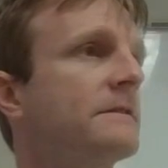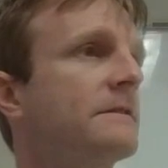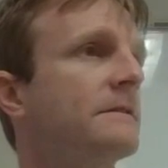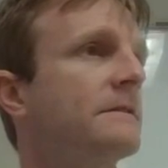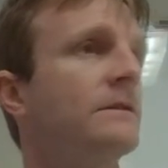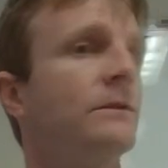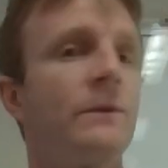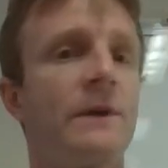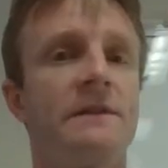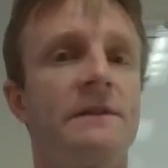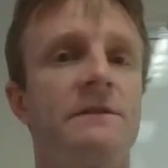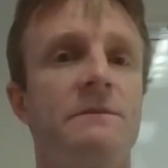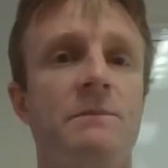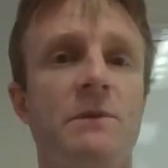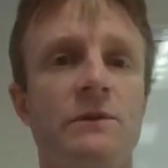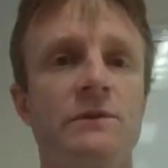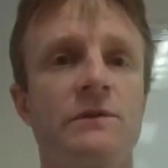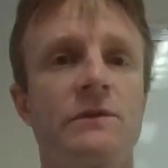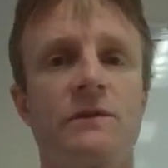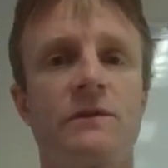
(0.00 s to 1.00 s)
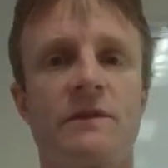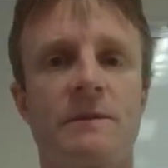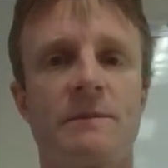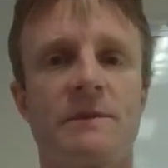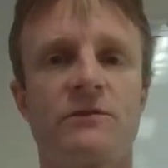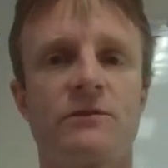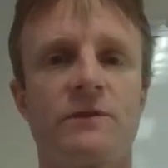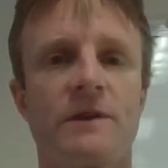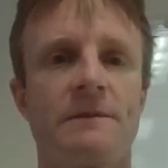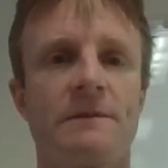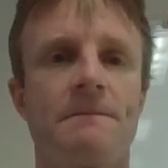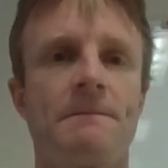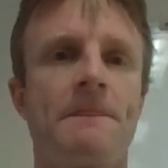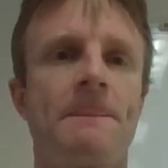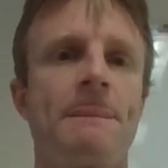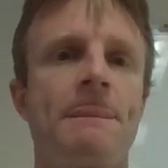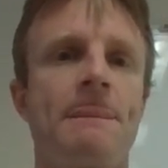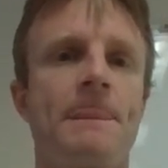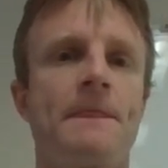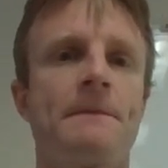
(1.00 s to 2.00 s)
Lorentz boost symmetry.
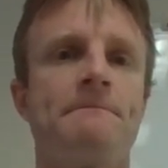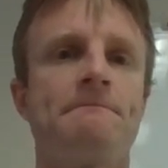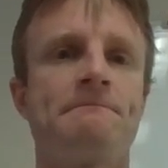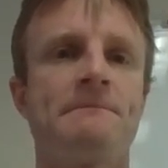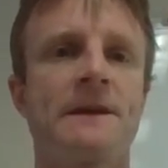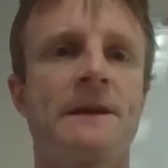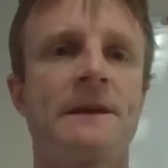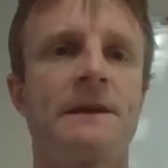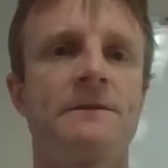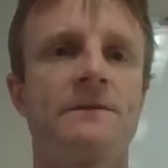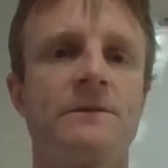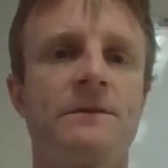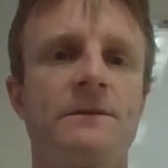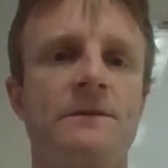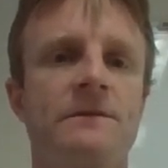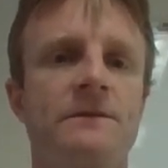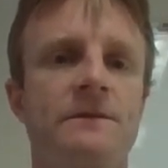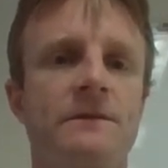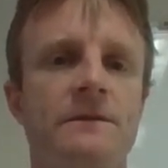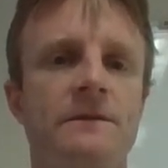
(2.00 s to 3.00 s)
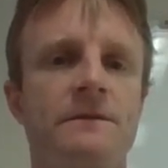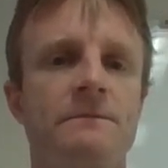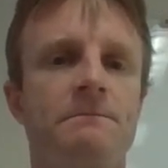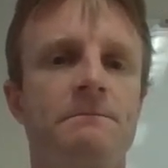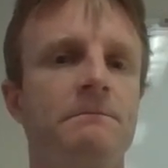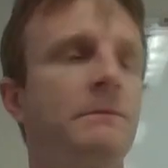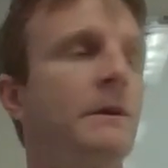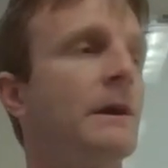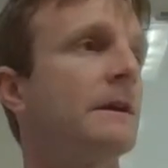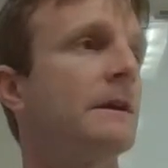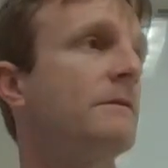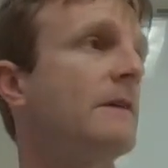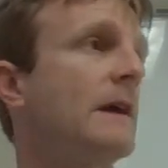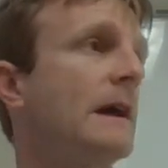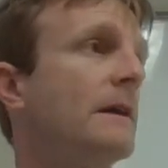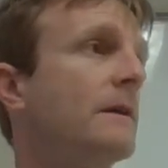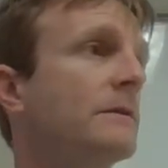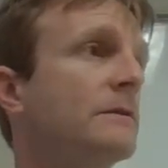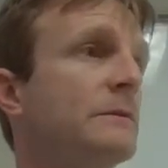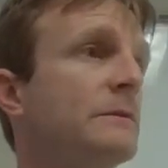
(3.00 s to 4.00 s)
Okay, so this is part of
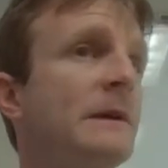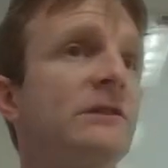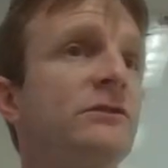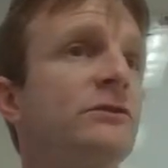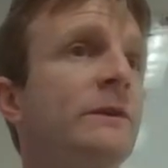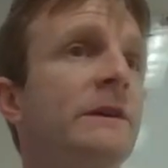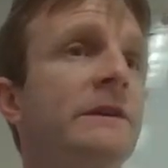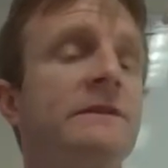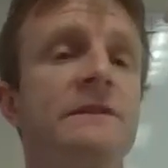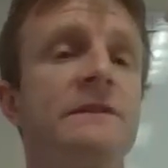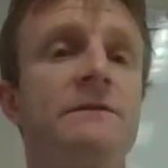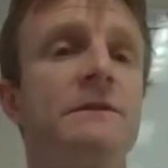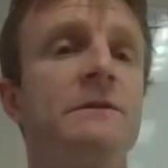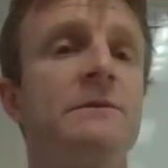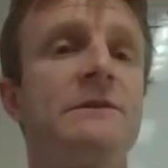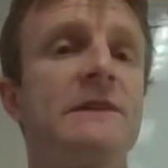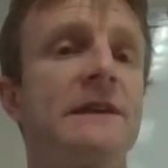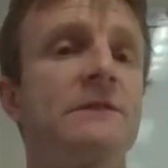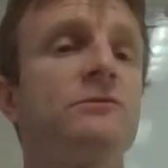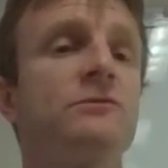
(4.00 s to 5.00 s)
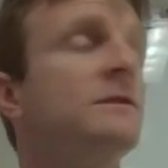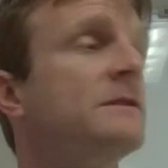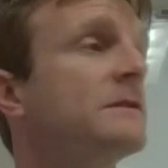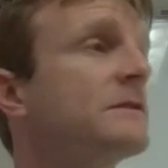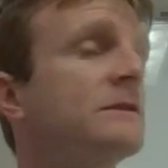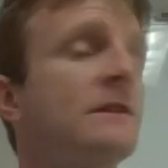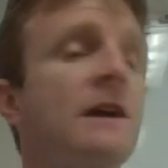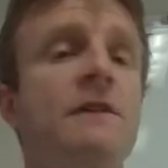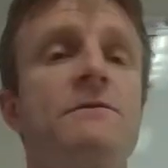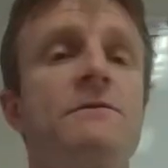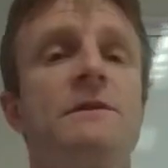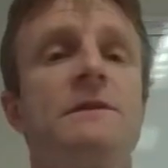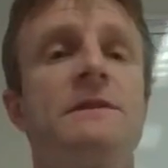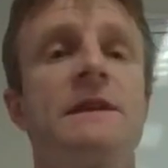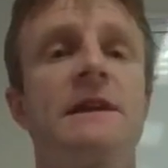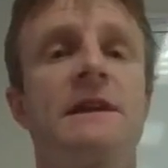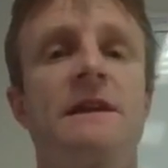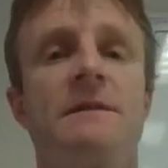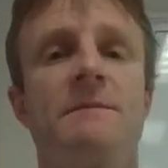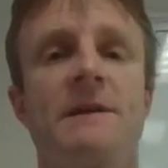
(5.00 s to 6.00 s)
how special relativity was actually discovered,
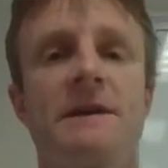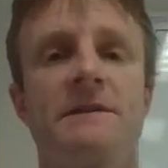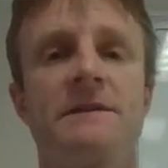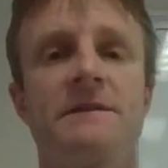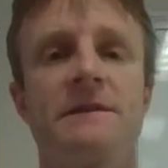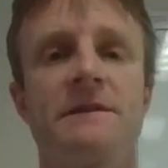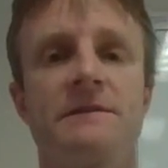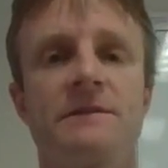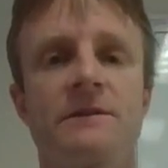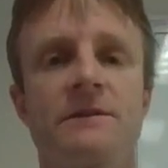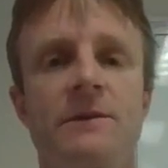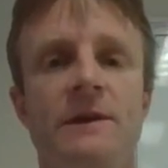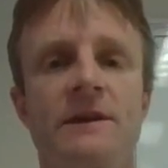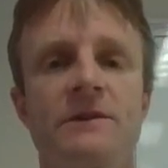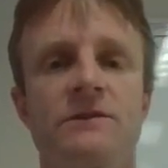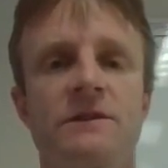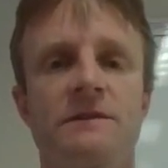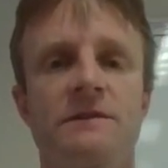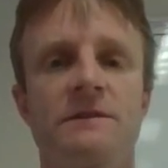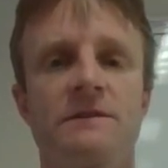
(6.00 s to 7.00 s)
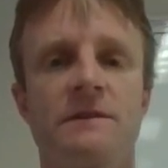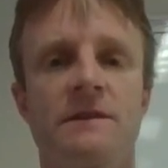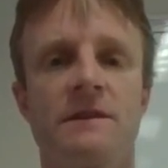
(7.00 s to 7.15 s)
thinking about these equations.